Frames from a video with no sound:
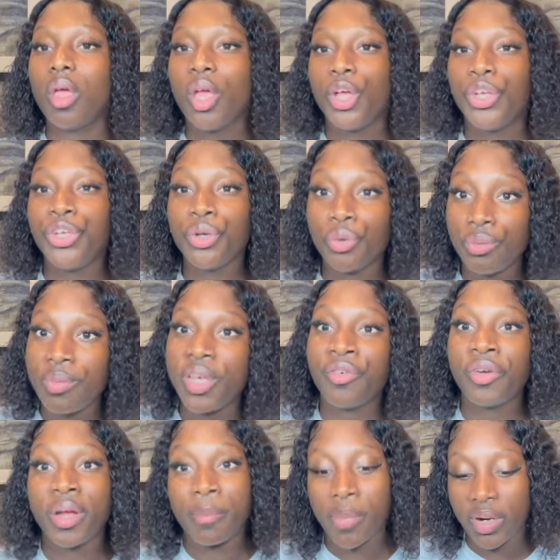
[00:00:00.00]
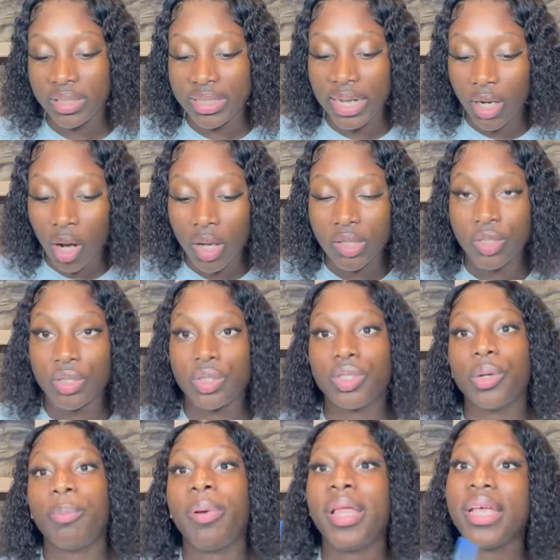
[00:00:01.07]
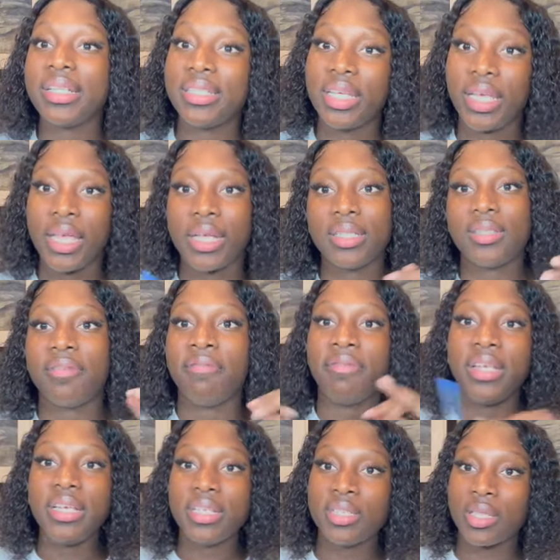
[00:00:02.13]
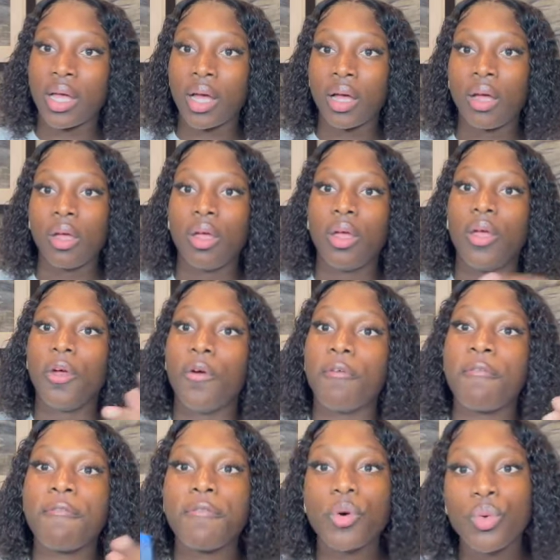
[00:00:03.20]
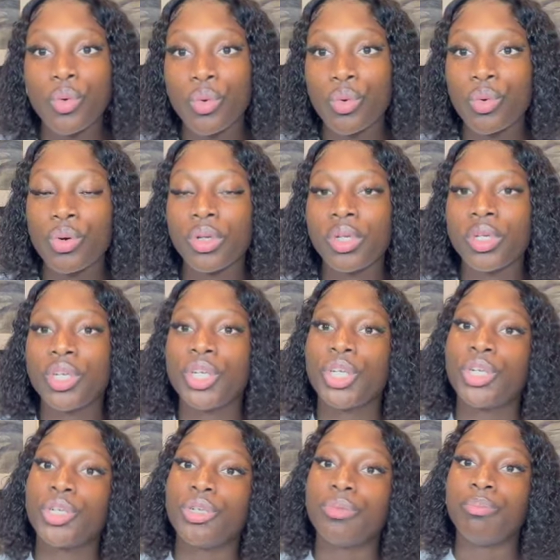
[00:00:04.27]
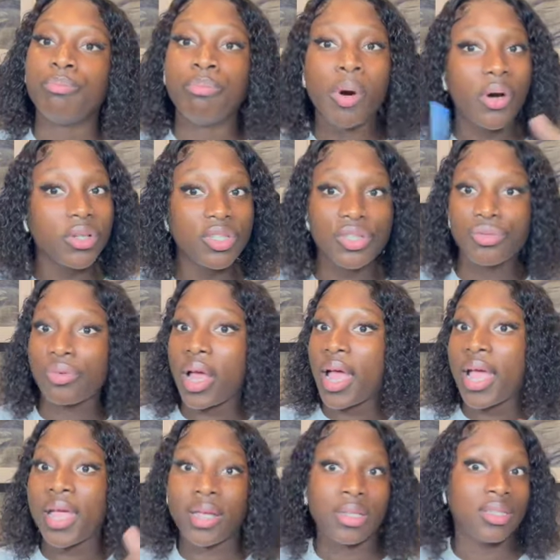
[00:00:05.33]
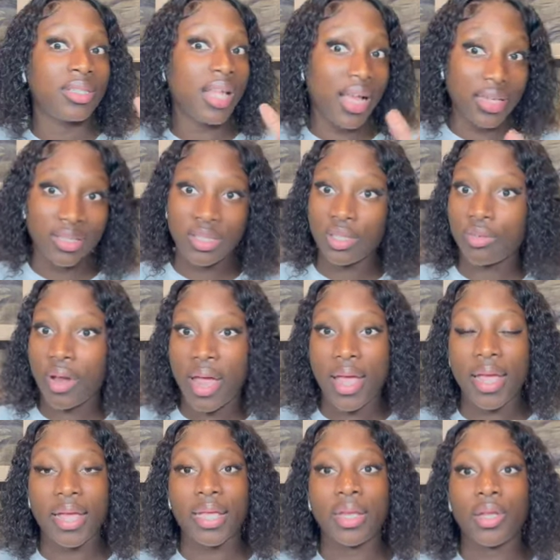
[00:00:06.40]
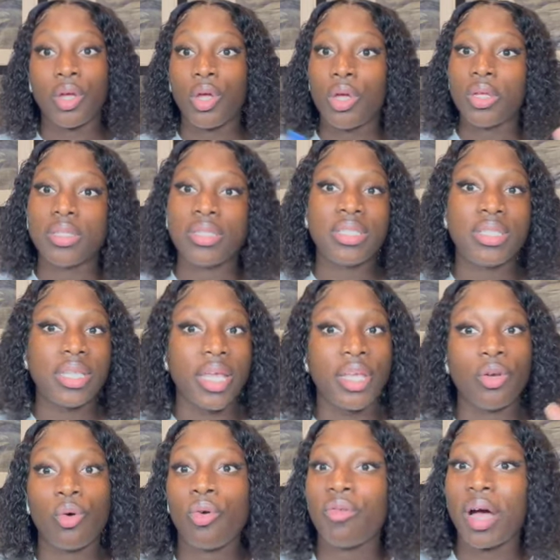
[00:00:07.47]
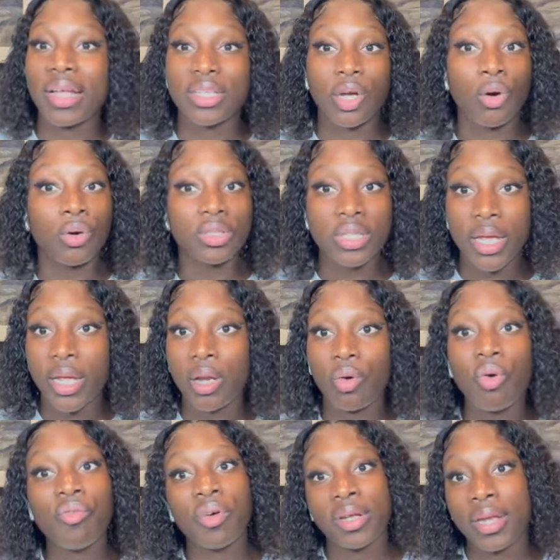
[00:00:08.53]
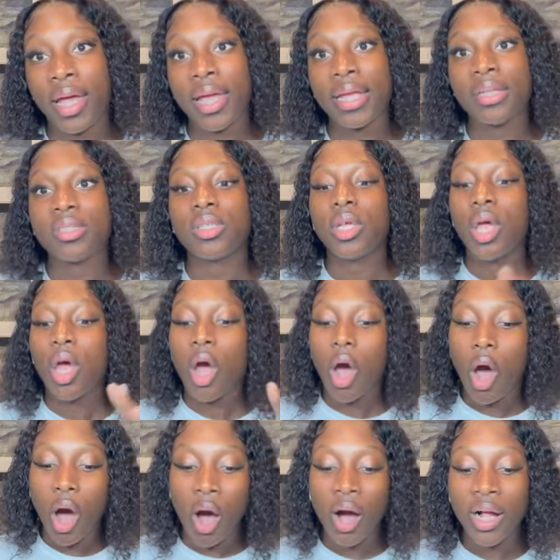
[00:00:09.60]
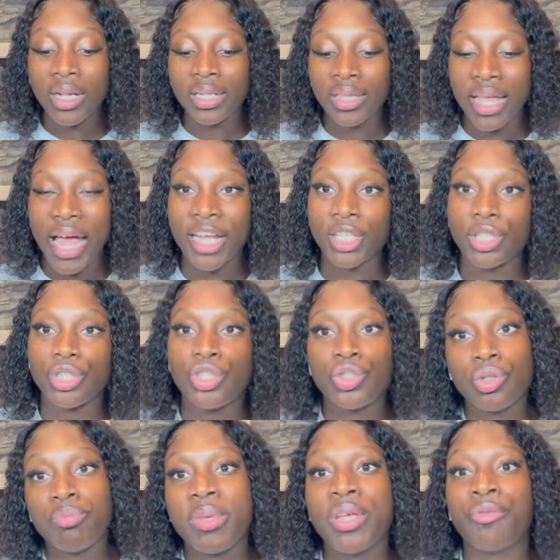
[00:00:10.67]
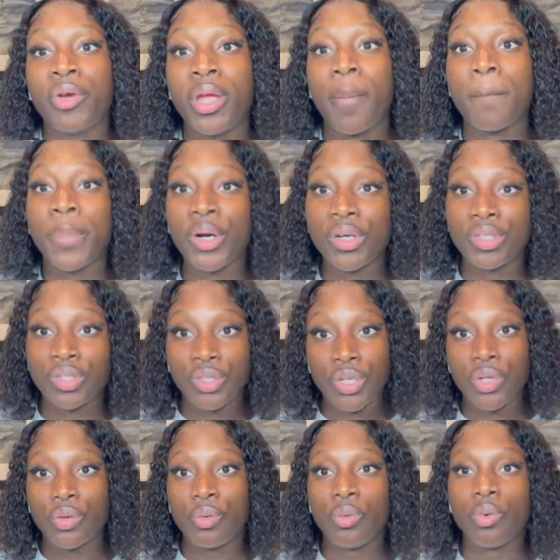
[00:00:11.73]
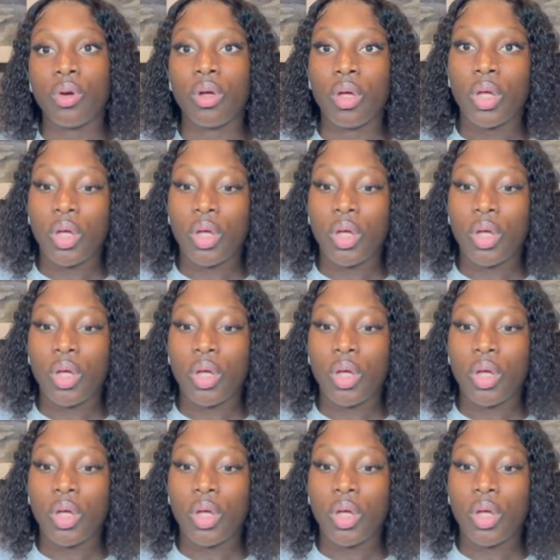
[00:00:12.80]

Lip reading: You will be reimbursed that also. So plane ticket, visa, food, bus ride, taxi ride, staying over at a hotel overnight, all that should be reimbursed to you